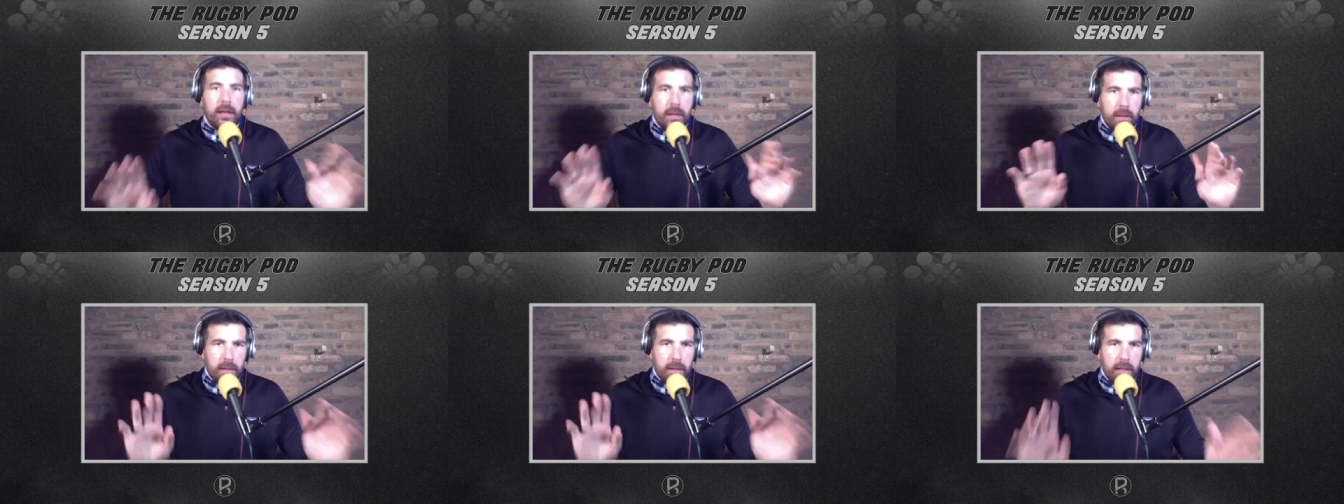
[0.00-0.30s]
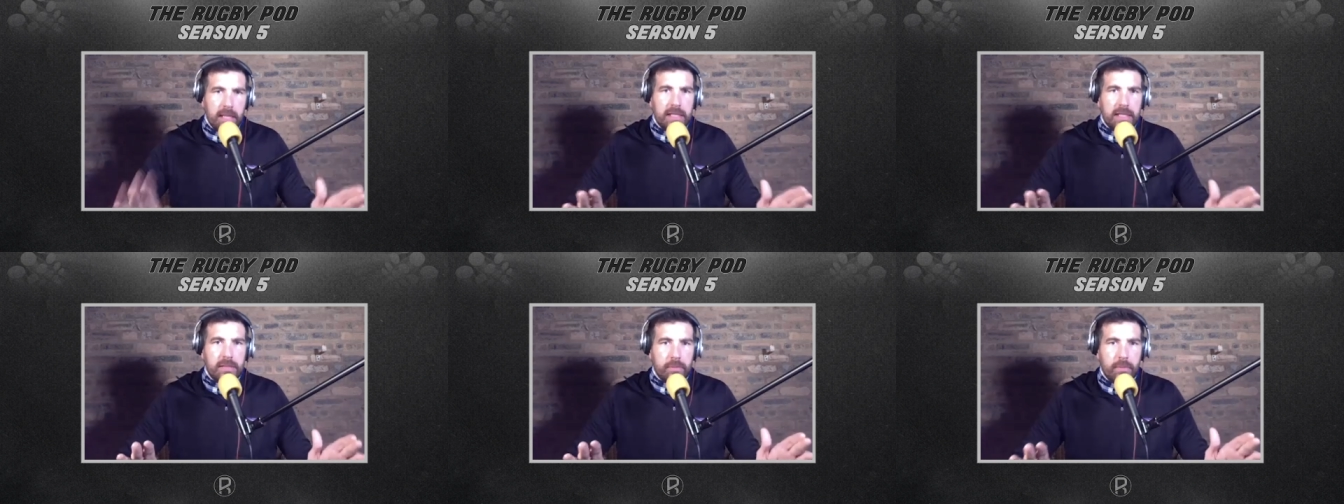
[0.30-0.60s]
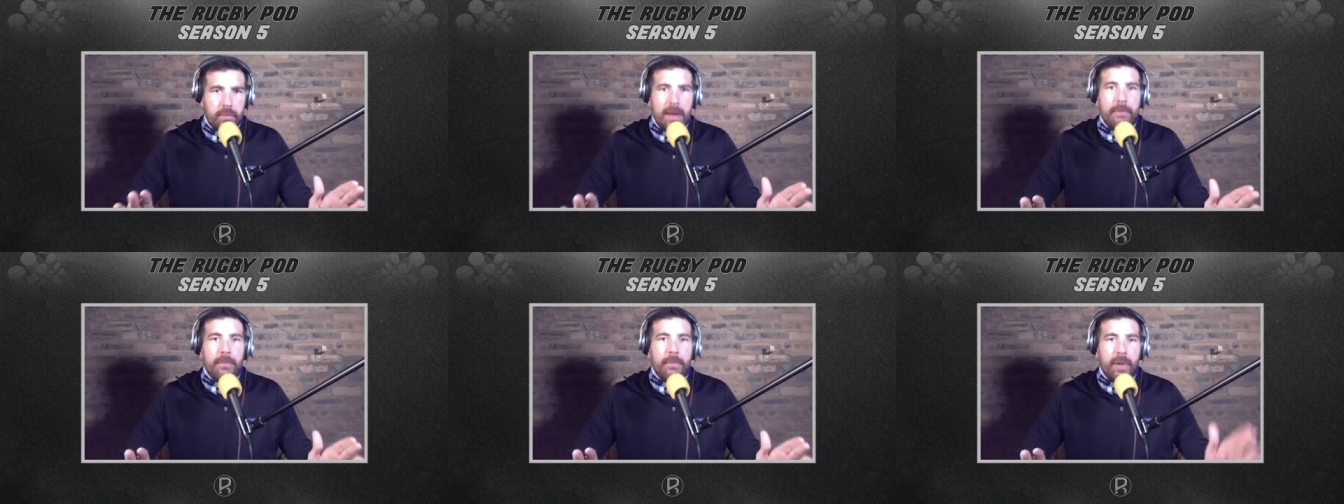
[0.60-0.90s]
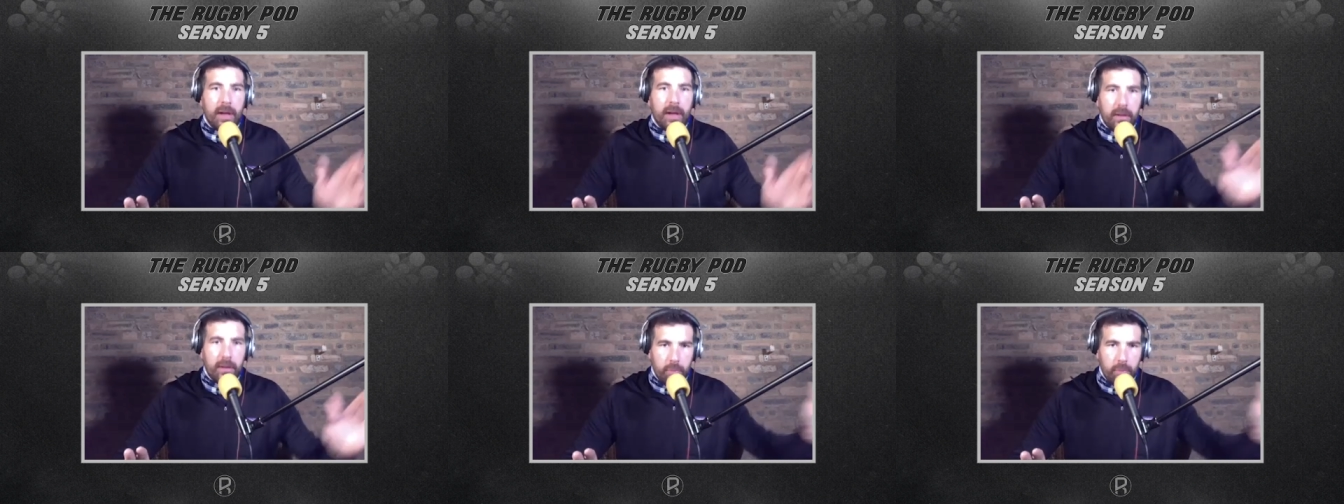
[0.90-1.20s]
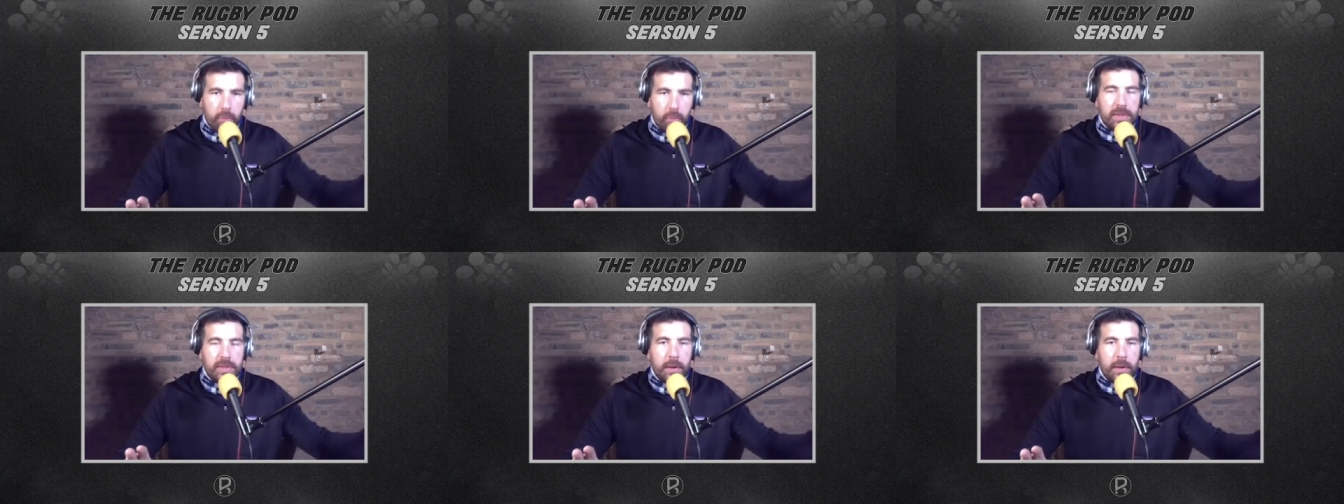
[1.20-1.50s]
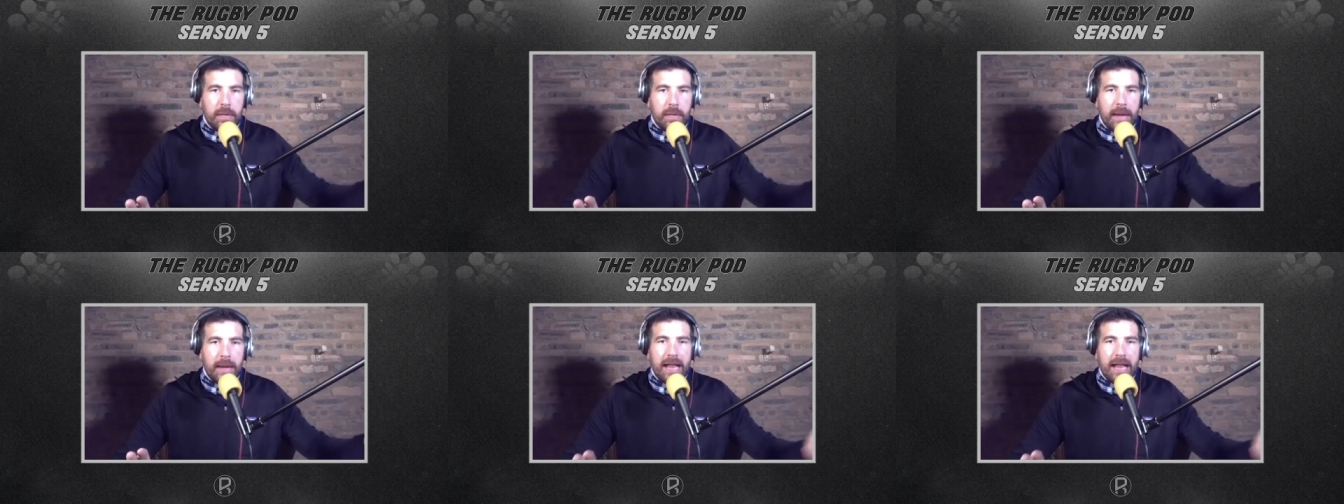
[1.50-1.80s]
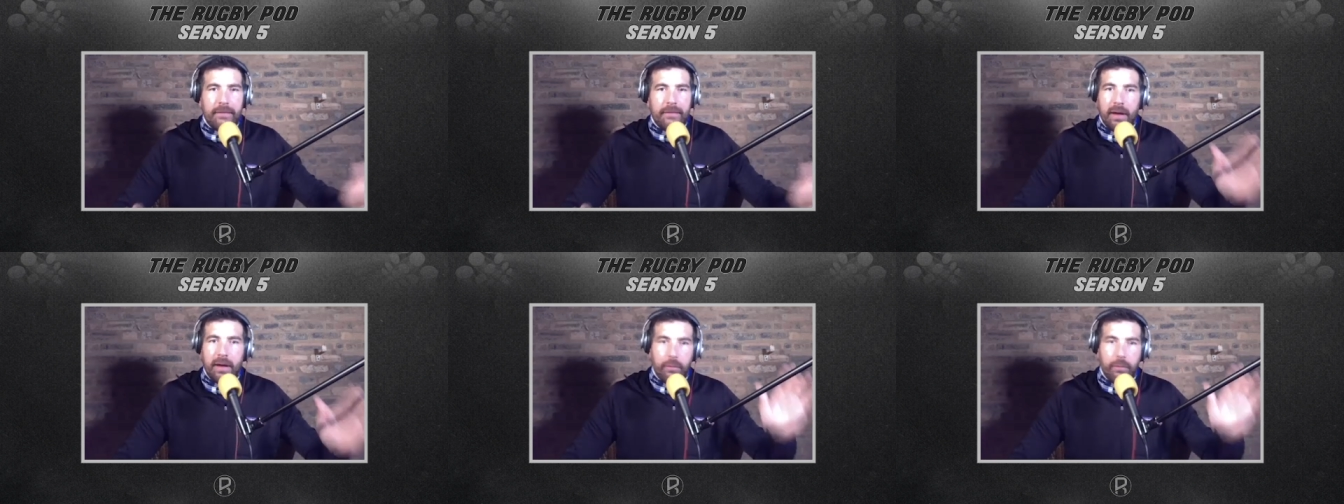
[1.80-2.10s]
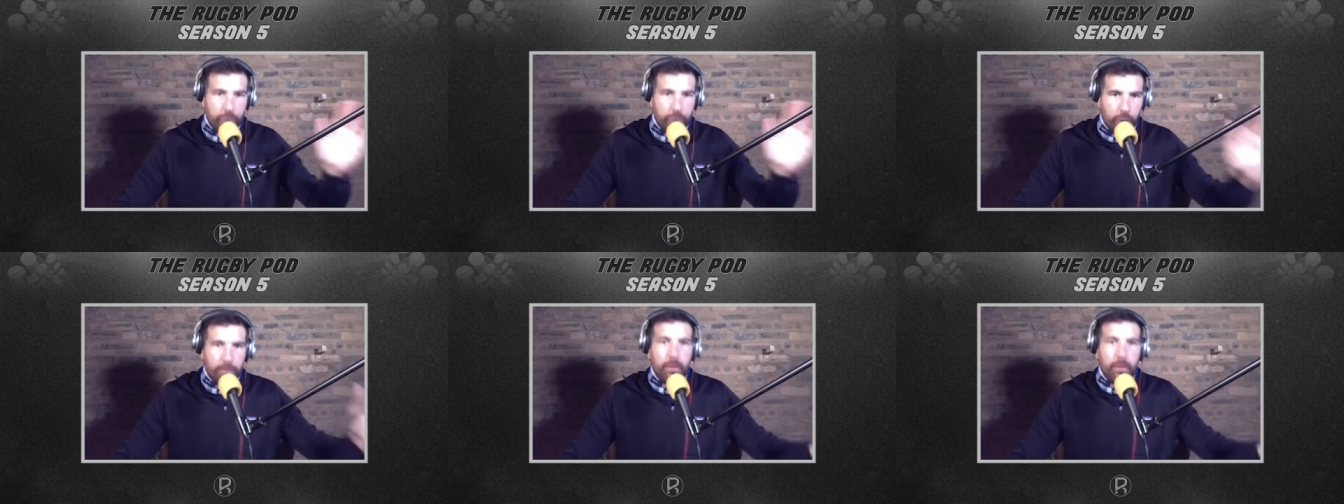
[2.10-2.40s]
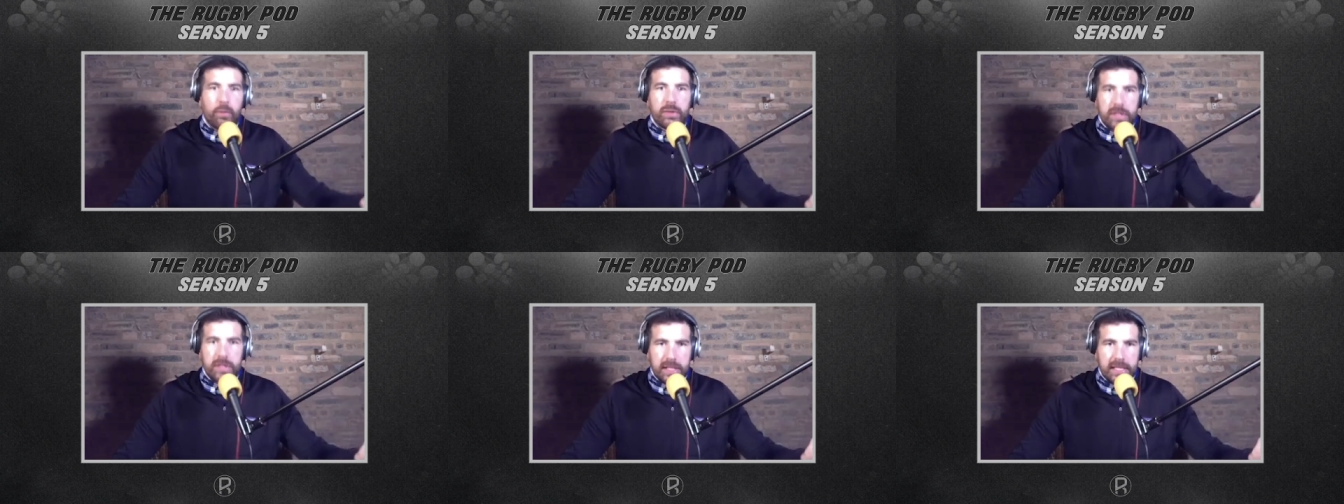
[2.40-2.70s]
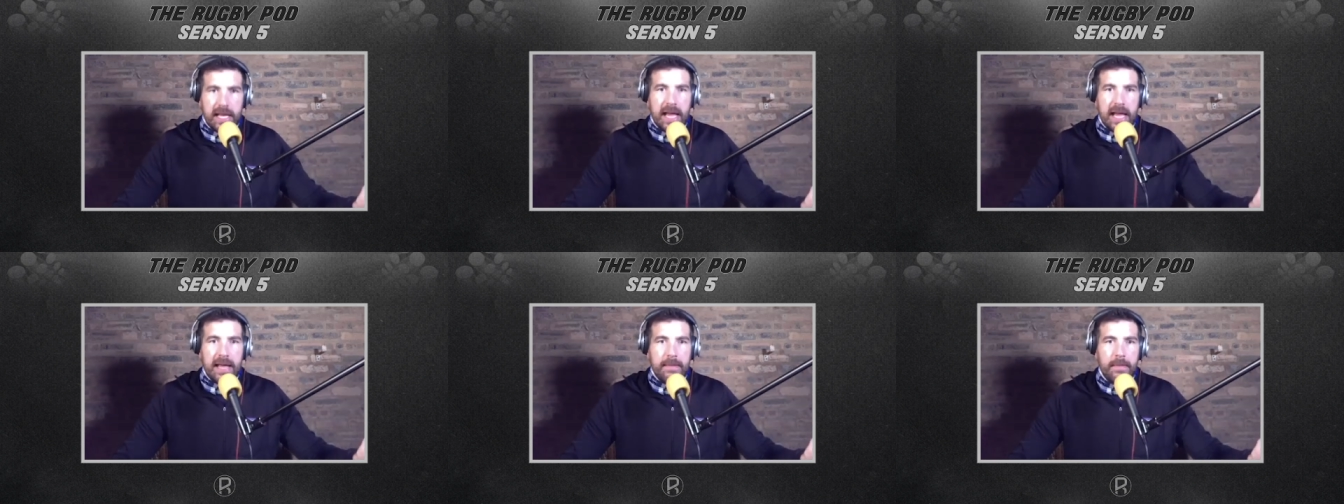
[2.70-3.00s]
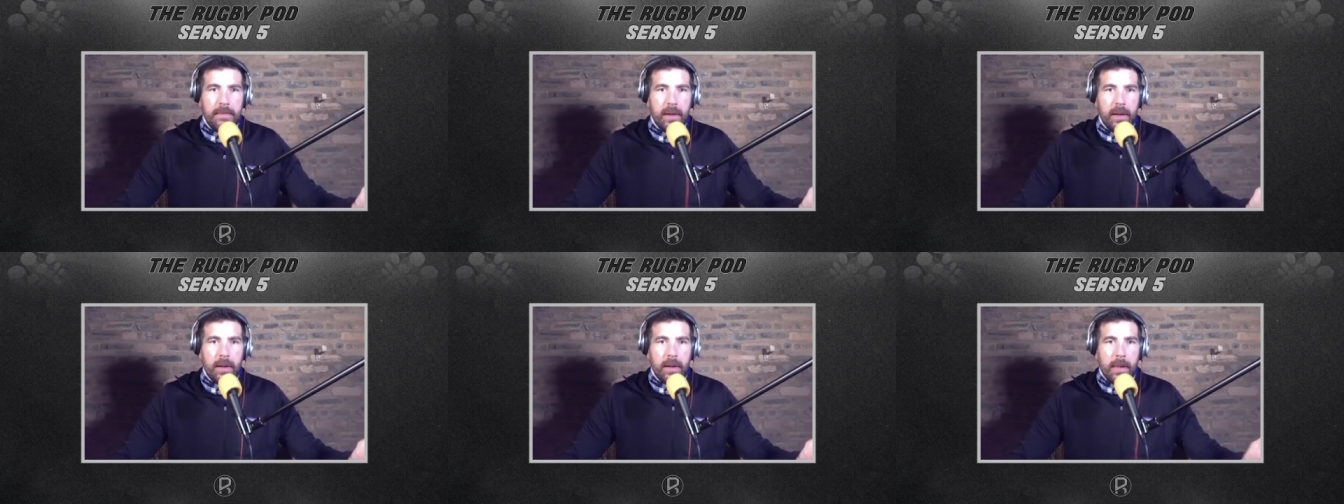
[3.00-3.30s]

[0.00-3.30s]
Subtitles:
Let's remember, we've spoken about NFL, football's the same.